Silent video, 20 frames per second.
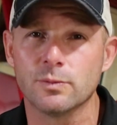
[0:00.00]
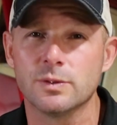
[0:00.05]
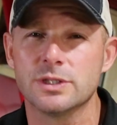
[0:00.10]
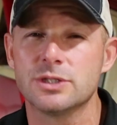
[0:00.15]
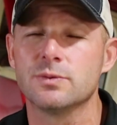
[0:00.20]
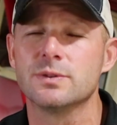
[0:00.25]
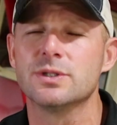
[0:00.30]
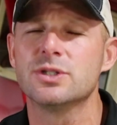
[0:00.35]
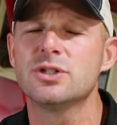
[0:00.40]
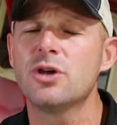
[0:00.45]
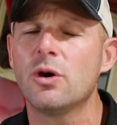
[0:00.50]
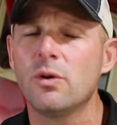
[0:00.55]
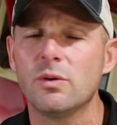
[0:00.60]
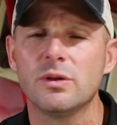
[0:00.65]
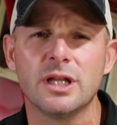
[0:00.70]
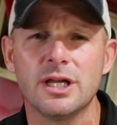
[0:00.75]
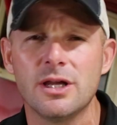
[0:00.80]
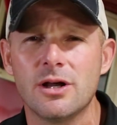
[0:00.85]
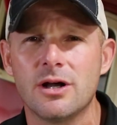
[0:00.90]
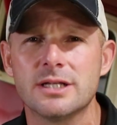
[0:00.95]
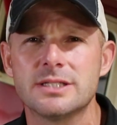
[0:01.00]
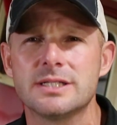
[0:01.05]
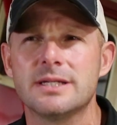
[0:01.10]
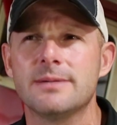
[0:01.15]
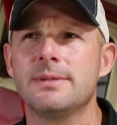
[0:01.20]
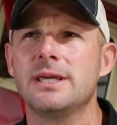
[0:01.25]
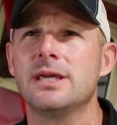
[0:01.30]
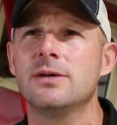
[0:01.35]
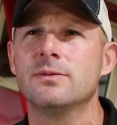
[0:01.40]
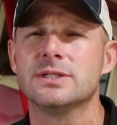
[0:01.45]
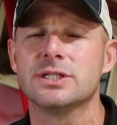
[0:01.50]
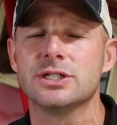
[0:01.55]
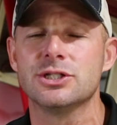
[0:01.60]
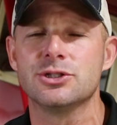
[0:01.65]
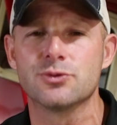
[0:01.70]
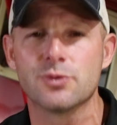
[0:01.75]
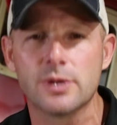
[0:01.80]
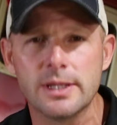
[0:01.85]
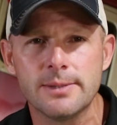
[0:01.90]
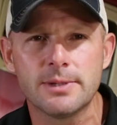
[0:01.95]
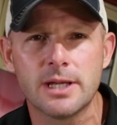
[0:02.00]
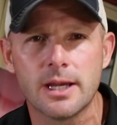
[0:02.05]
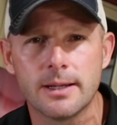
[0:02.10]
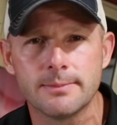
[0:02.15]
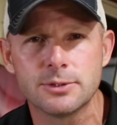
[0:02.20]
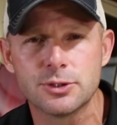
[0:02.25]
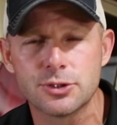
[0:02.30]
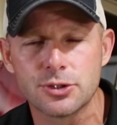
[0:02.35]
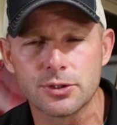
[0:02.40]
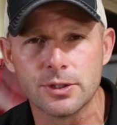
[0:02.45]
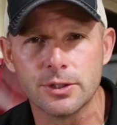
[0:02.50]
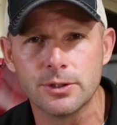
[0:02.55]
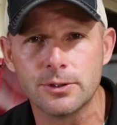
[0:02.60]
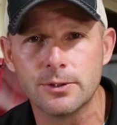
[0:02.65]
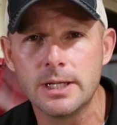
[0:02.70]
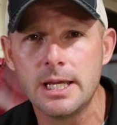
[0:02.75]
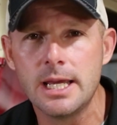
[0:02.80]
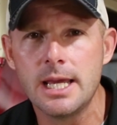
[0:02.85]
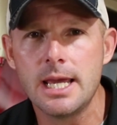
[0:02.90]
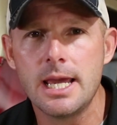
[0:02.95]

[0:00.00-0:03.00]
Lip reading: which was totally awesome. It was a dream come true.